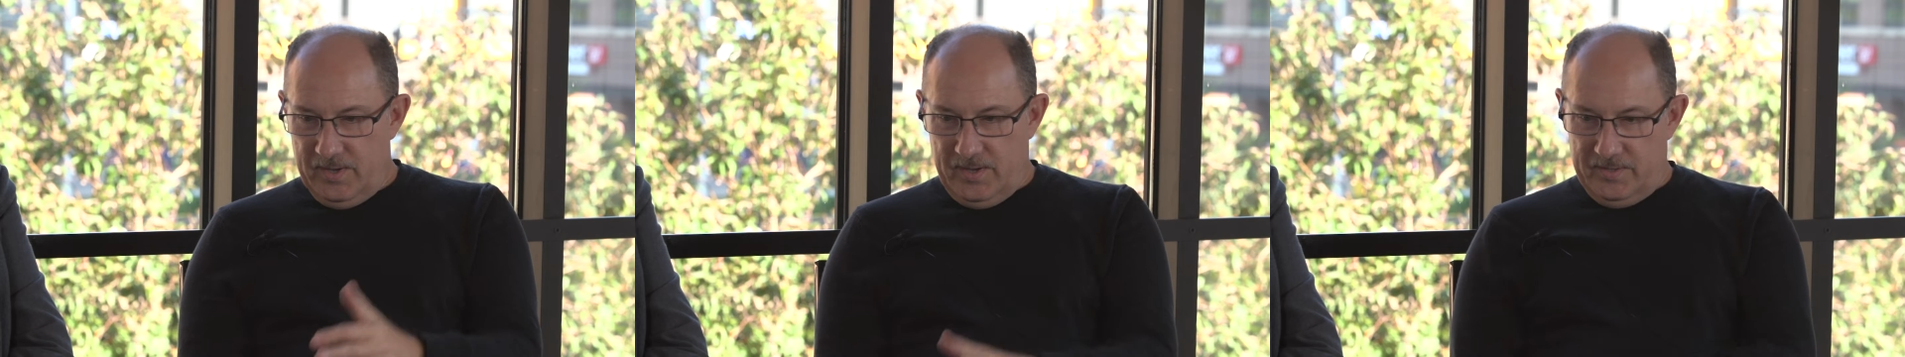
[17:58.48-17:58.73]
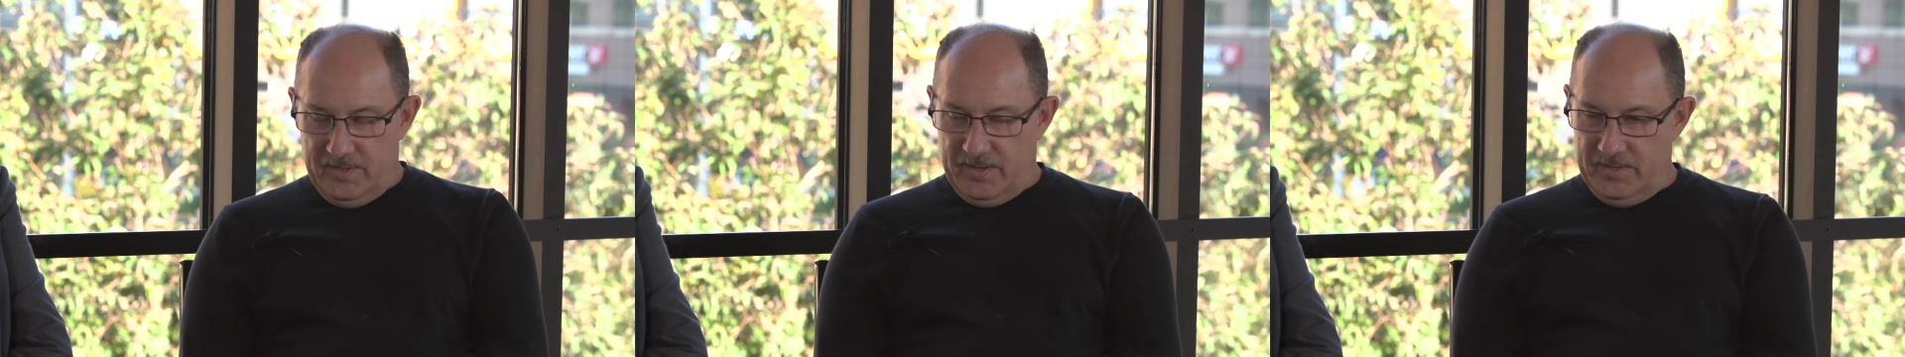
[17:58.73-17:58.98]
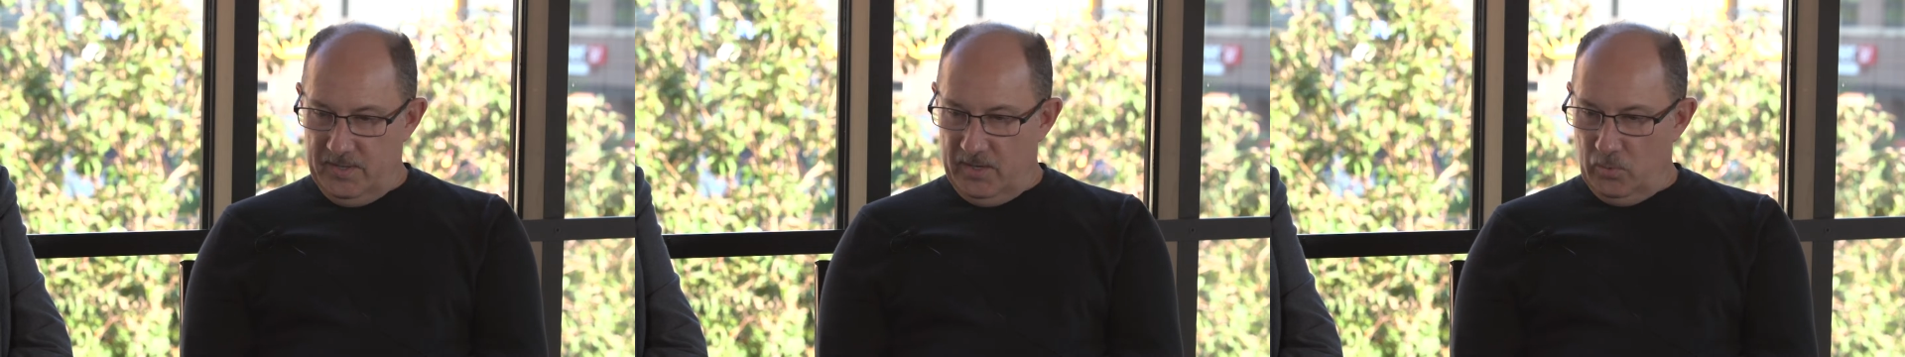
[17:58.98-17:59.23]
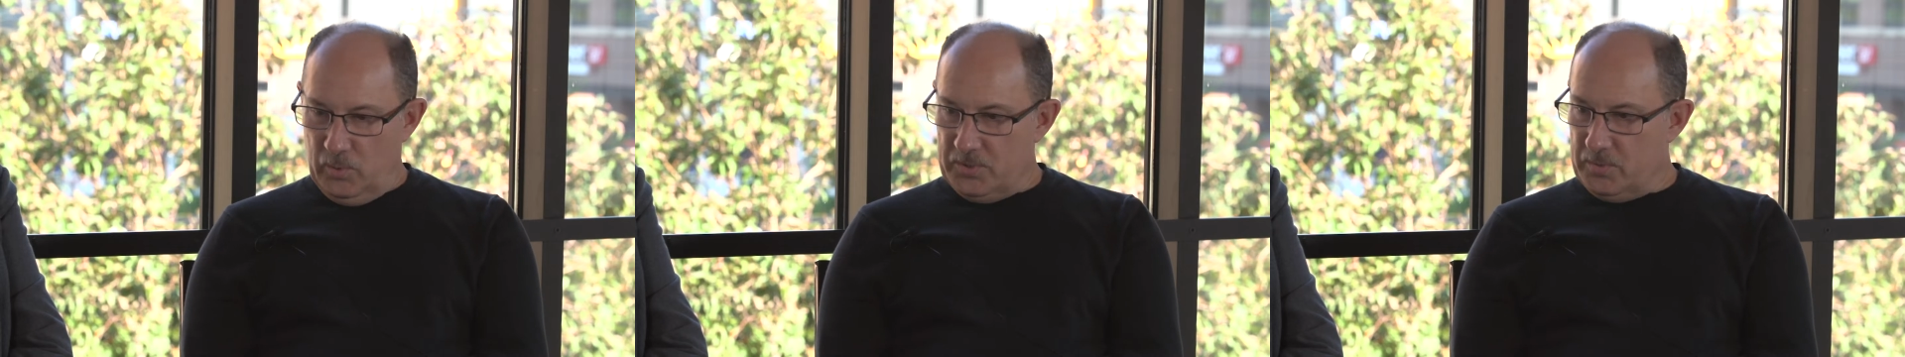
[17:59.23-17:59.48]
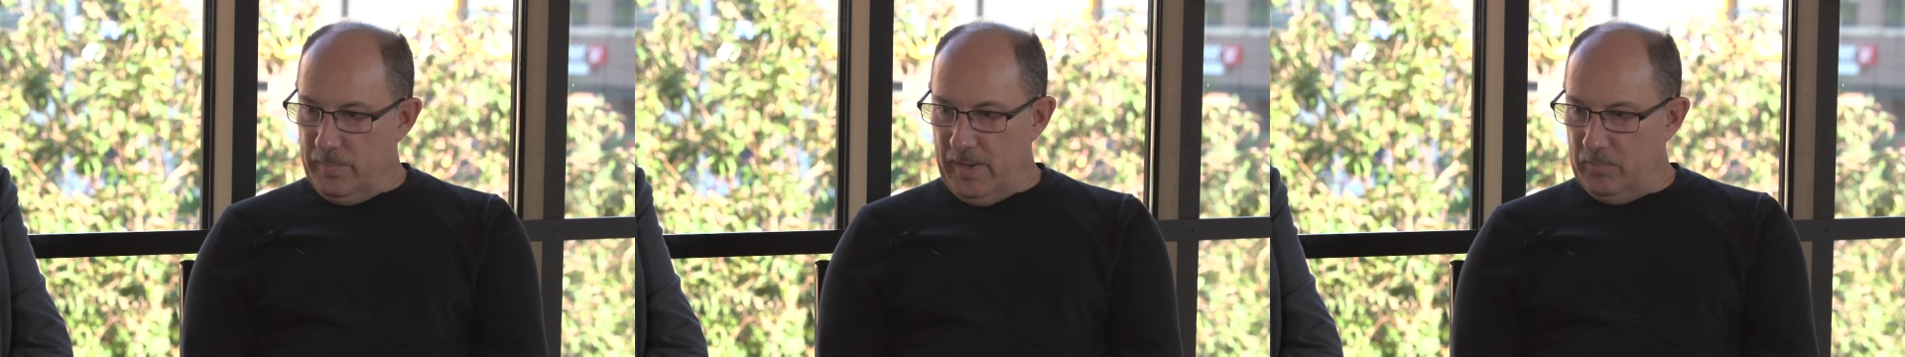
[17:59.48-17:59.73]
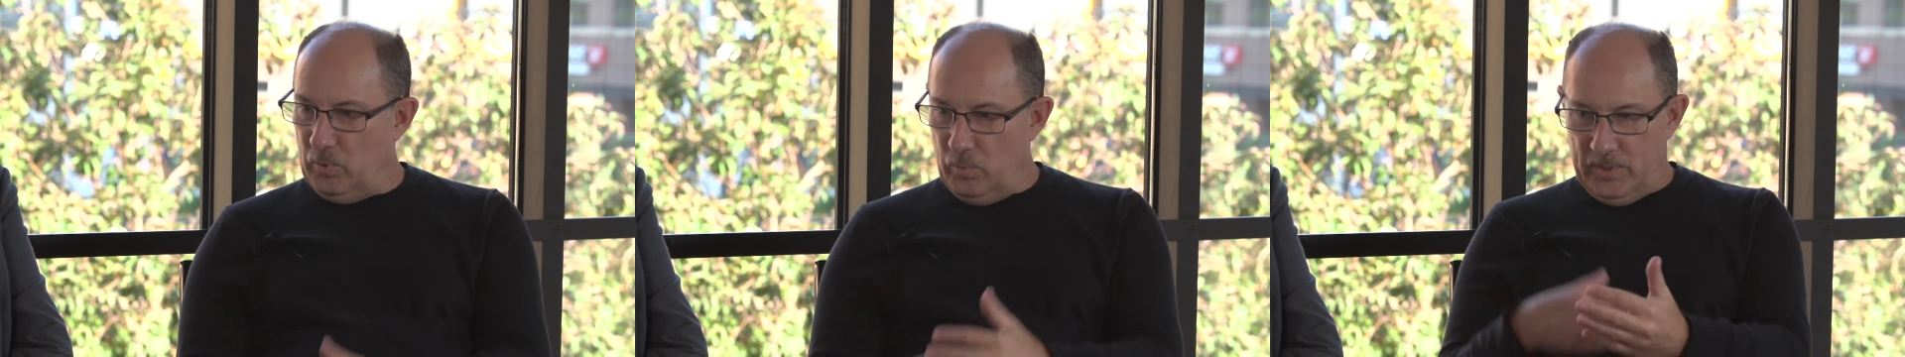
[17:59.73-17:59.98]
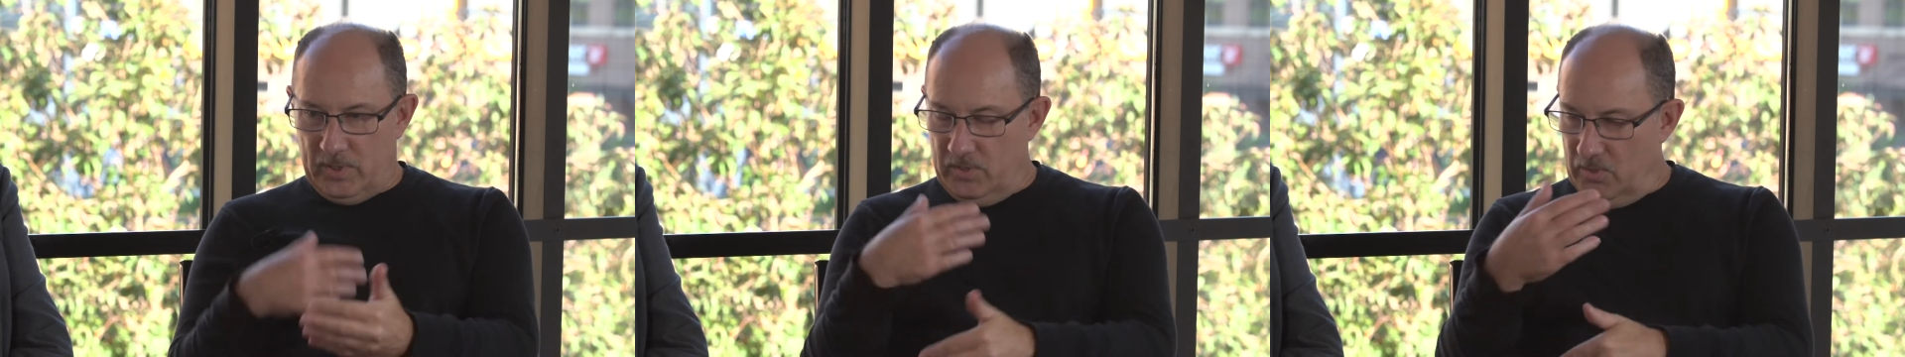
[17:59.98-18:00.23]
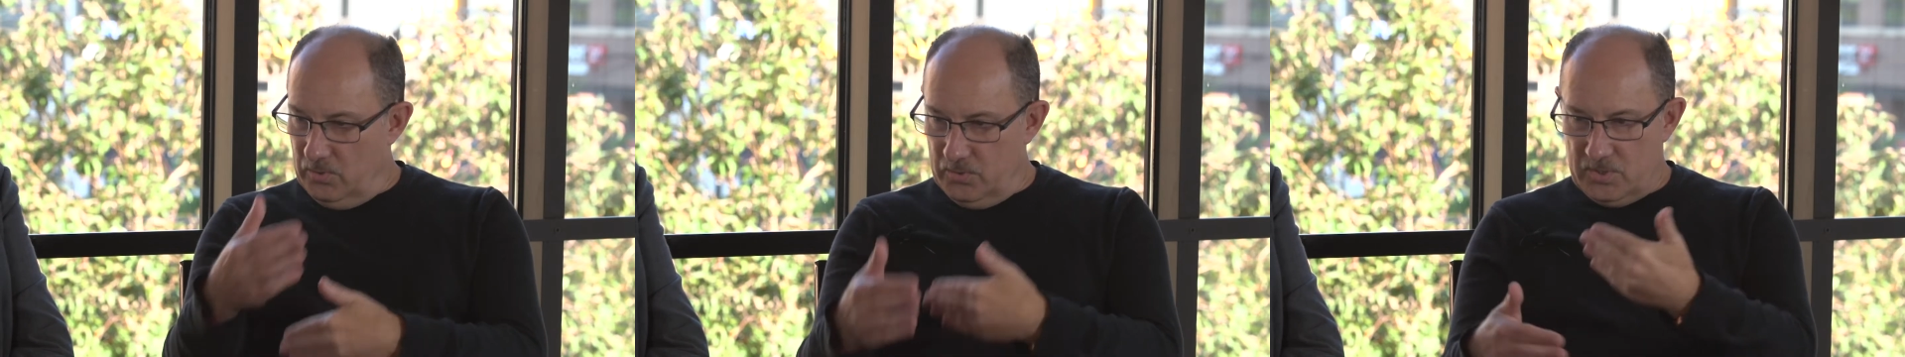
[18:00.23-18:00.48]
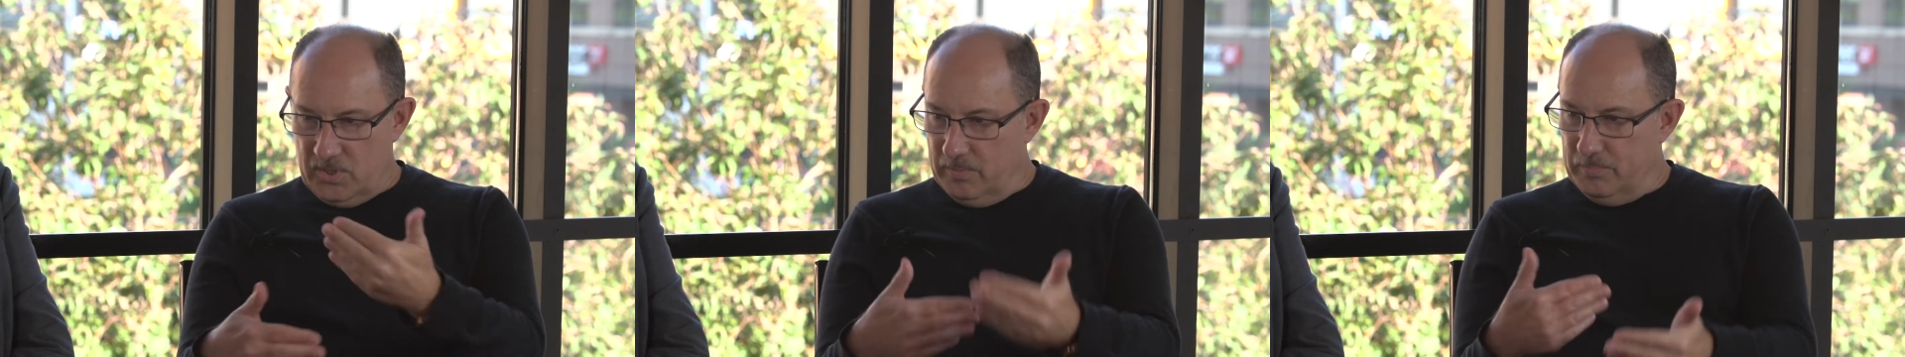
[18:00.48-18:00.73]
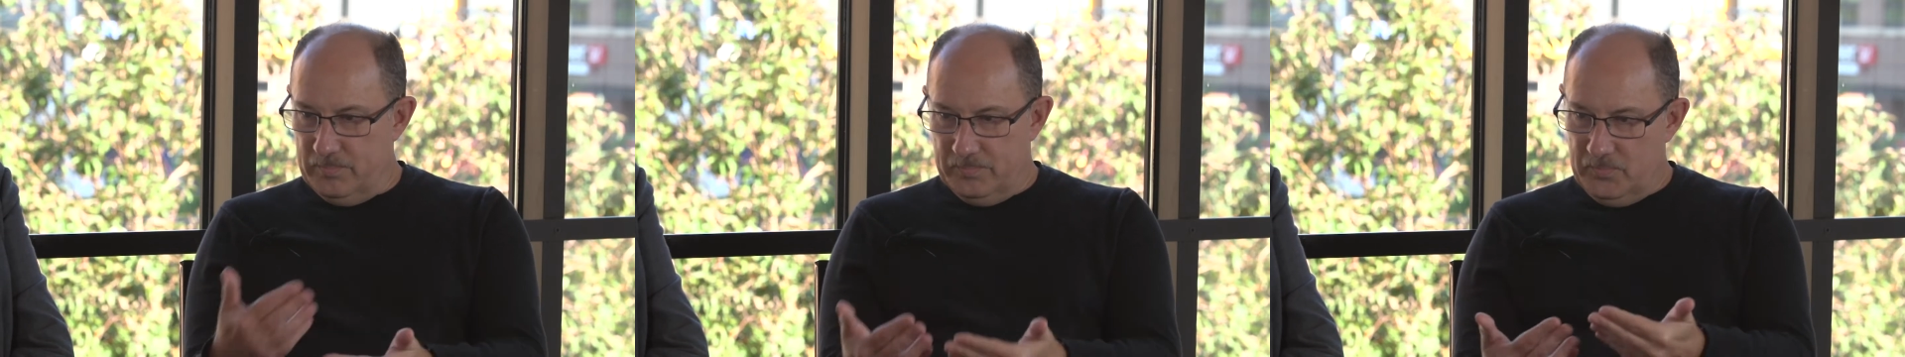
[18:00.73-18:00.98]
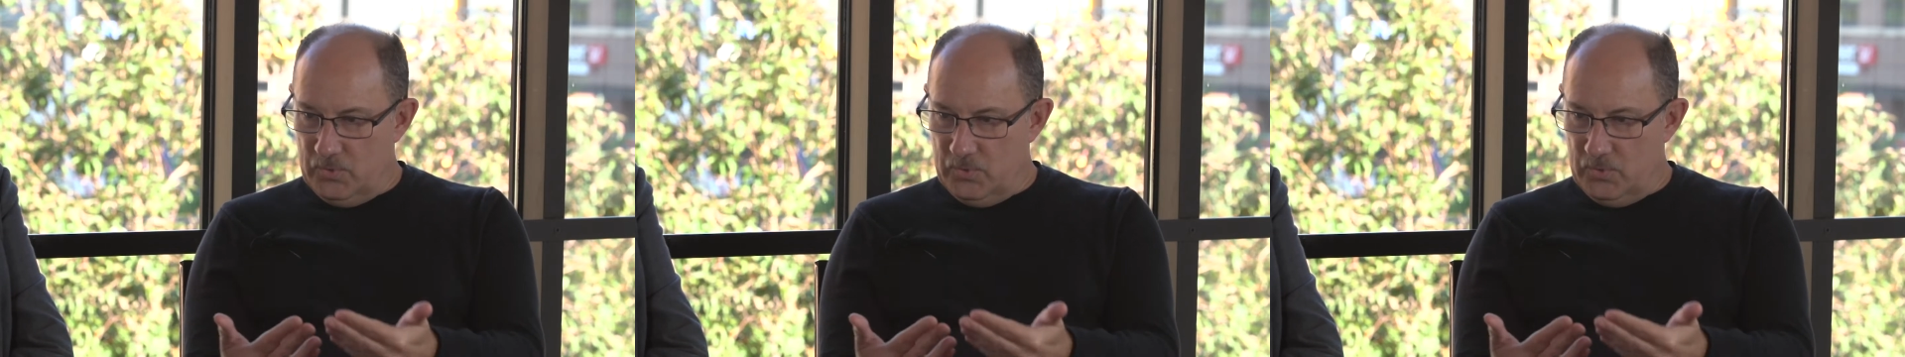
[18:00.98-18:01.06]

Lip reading: And the idea was maybe we could use some